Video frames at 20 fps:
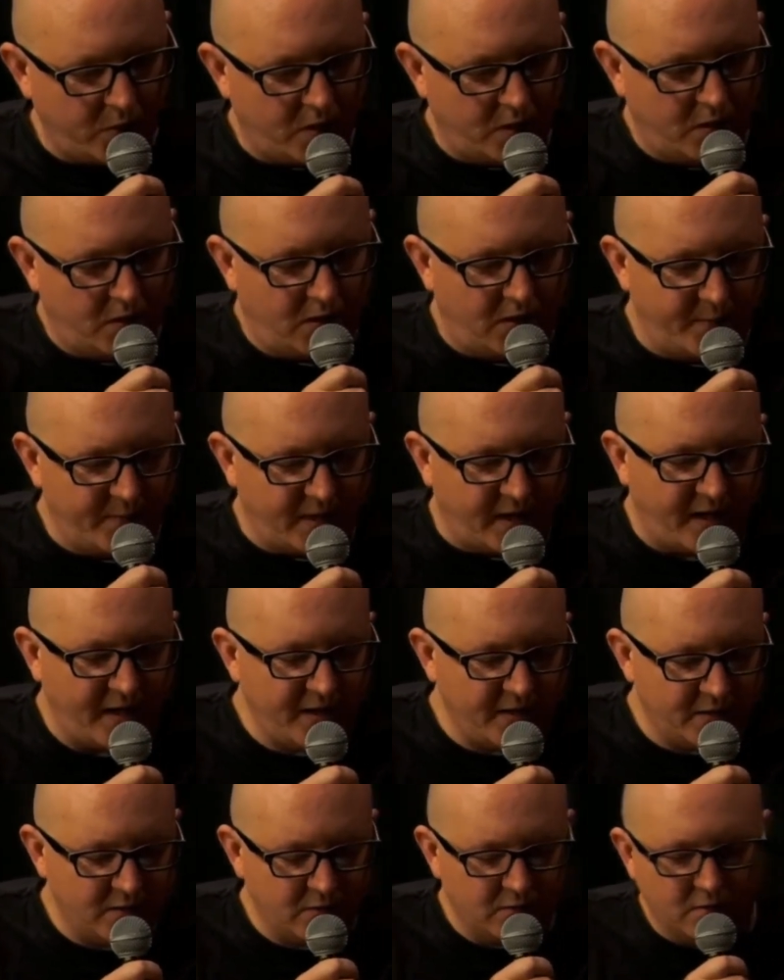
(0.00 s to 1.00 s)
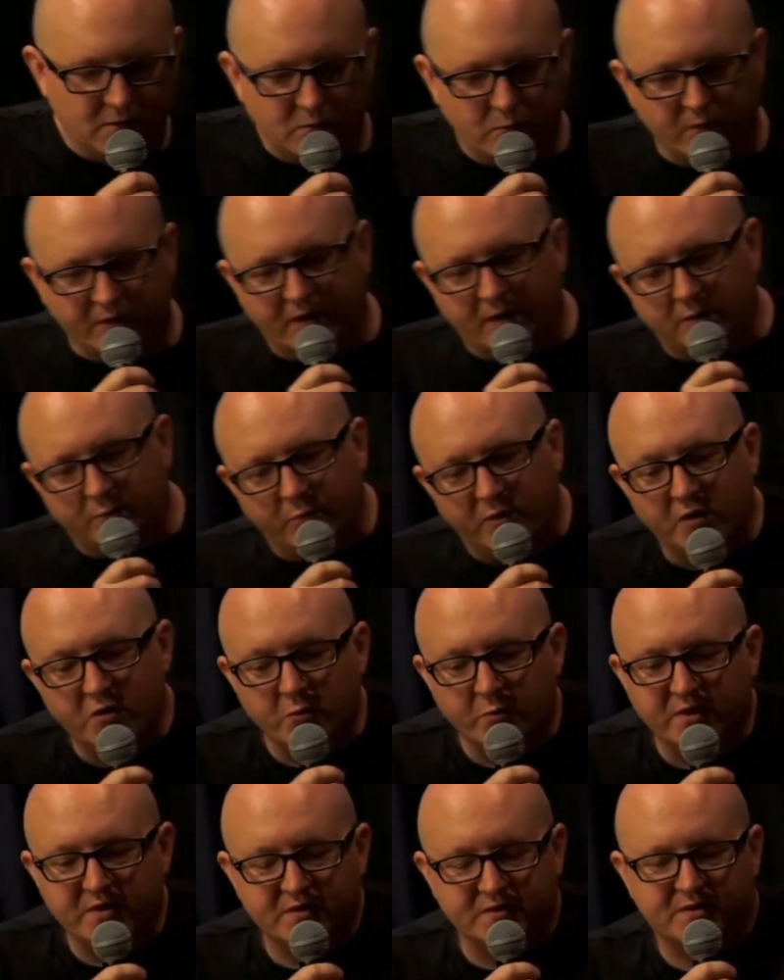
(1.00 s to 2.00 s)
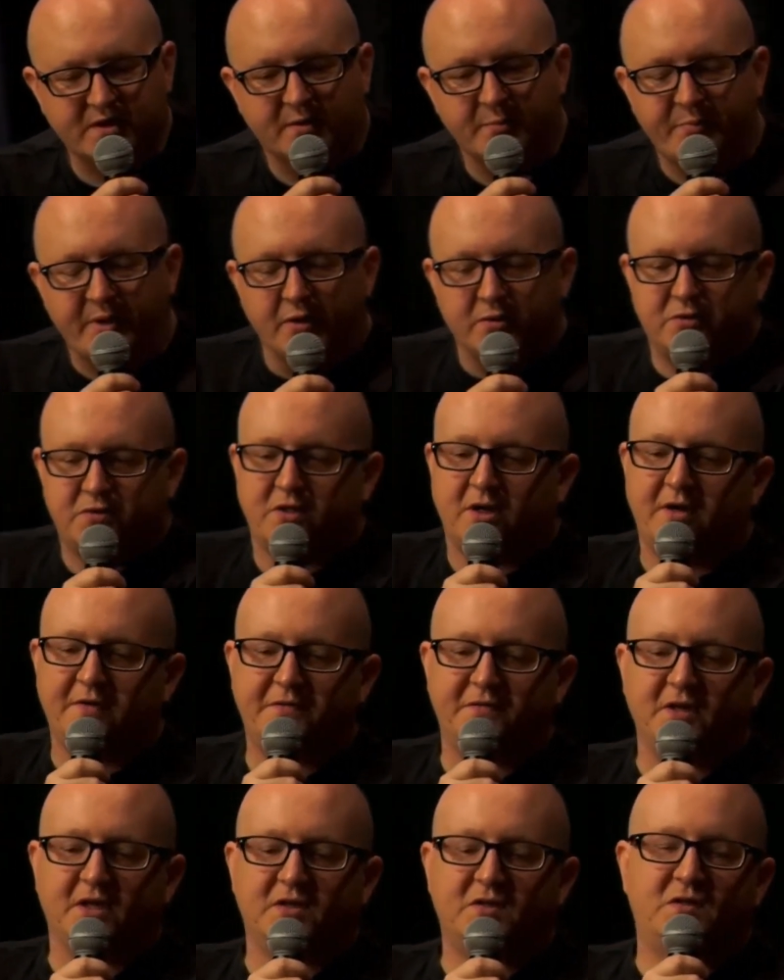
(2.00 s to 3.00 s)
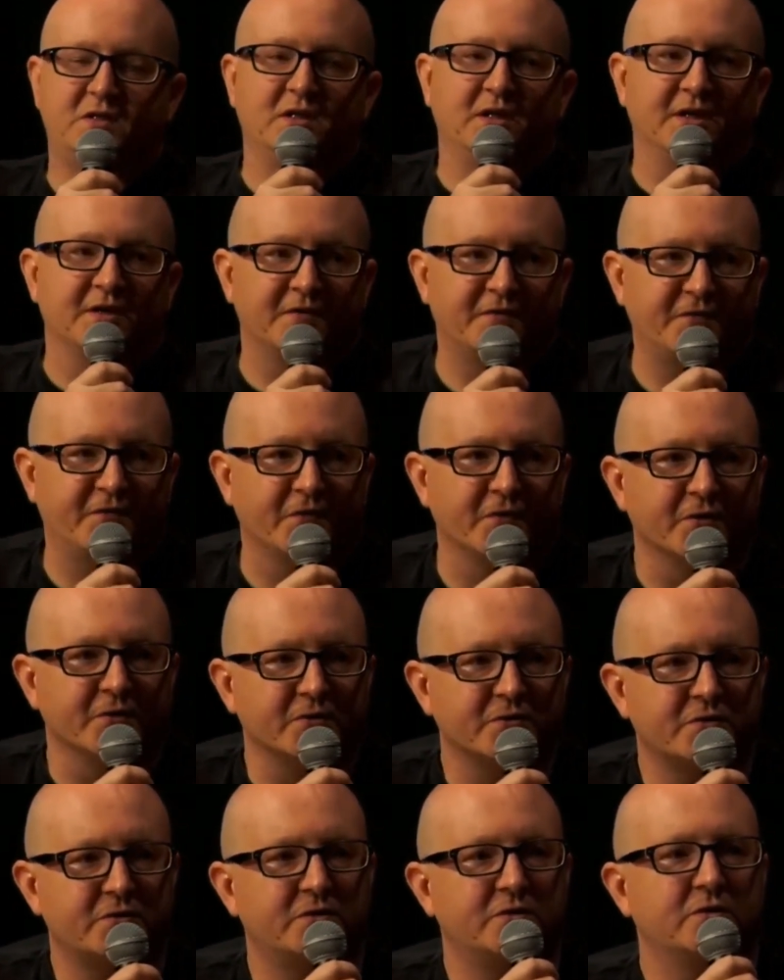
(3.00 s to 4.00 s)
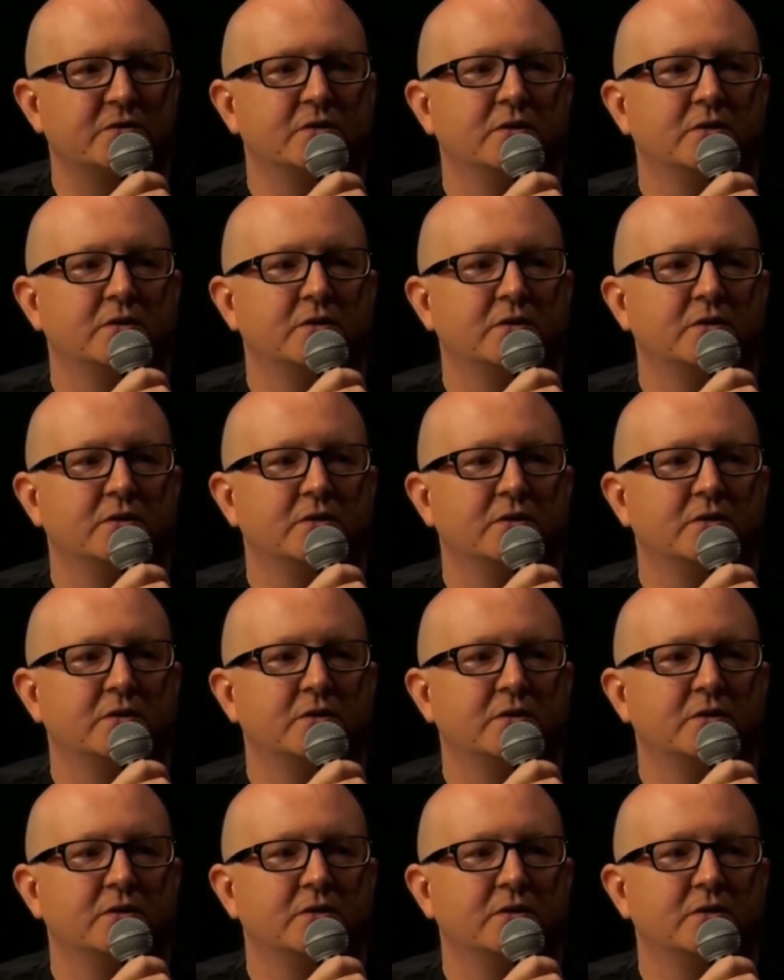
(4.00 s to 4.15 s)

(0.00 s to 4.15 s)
I mean, one of the reasons I bounced off Destiny at first